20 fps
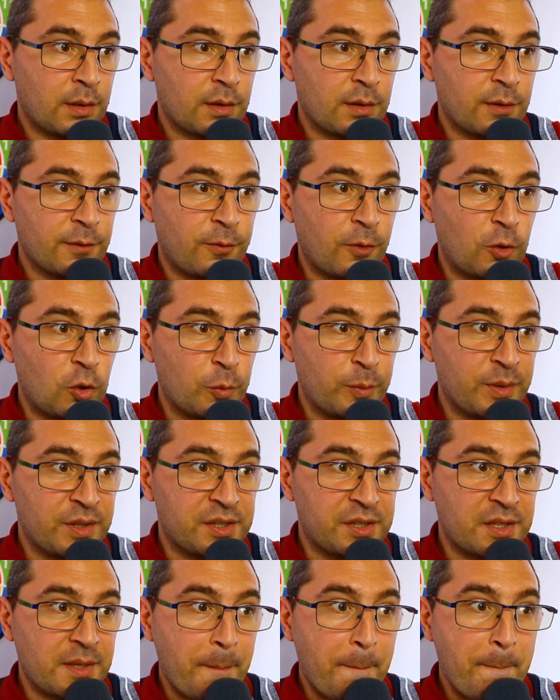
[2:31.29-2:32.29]
The volume
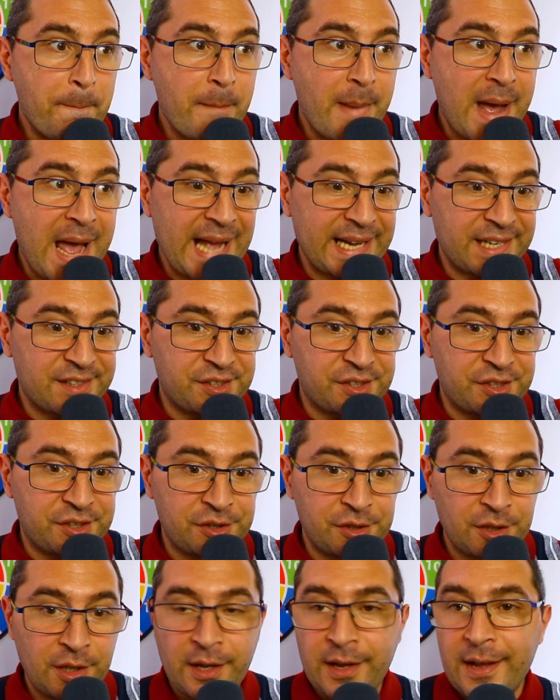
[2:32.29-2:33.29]
is
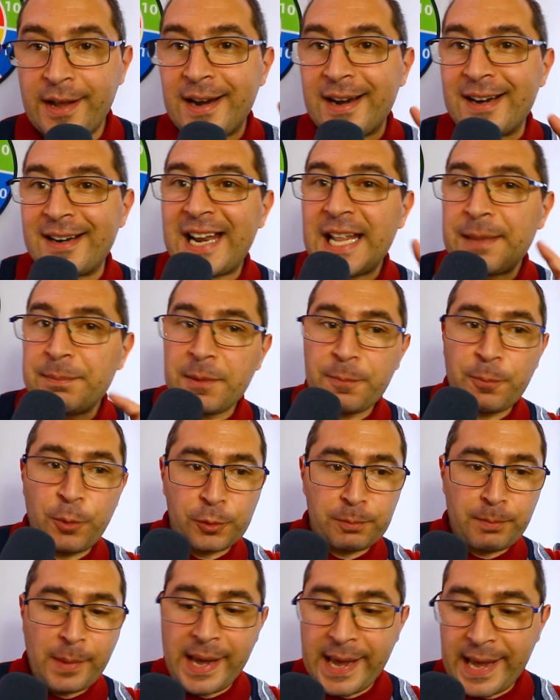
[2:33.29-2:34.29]
max. Let me
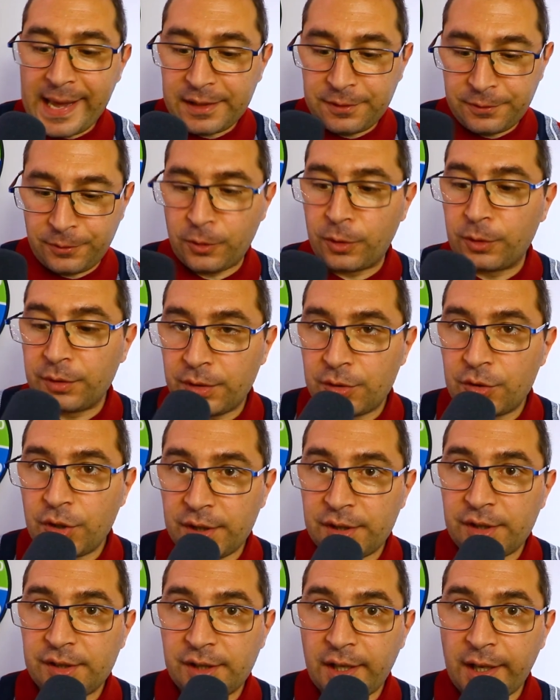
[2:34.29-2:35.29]
put my headphones,
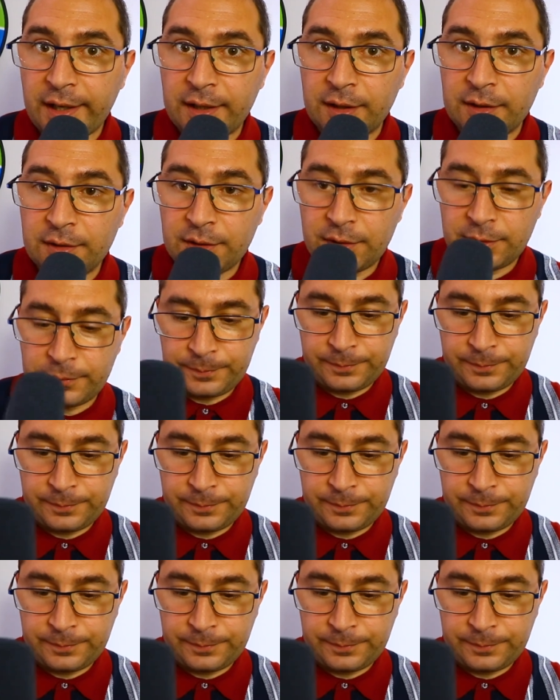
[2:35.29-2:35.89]
just a second.